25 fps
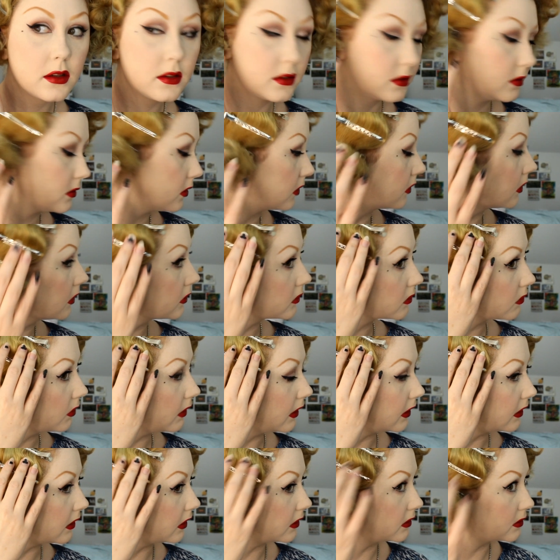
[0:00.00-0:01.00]
So that's
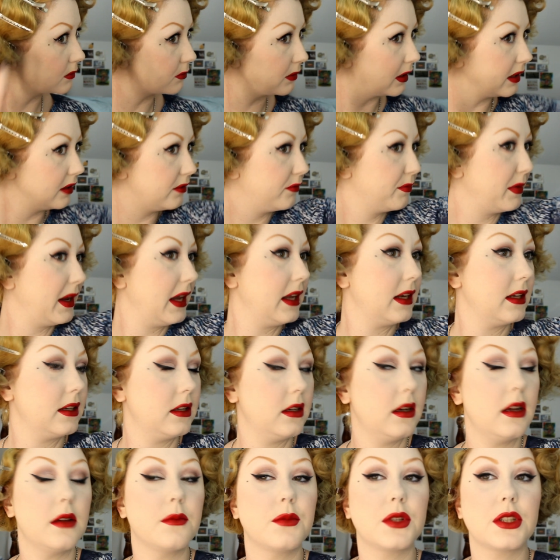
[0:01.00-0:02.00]
quite a nice wave
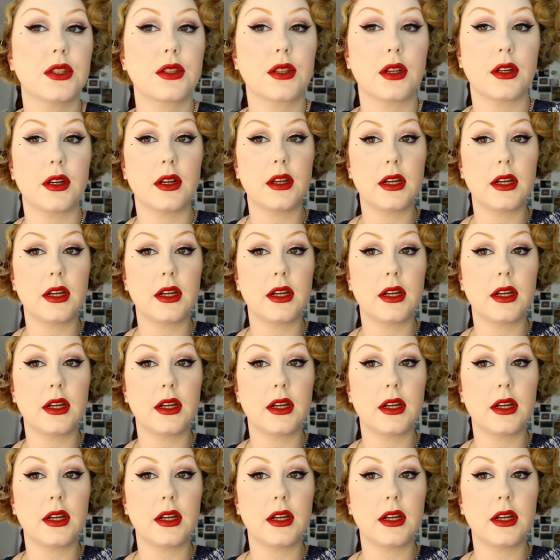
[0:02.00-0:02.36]
pattern. I'm just gonna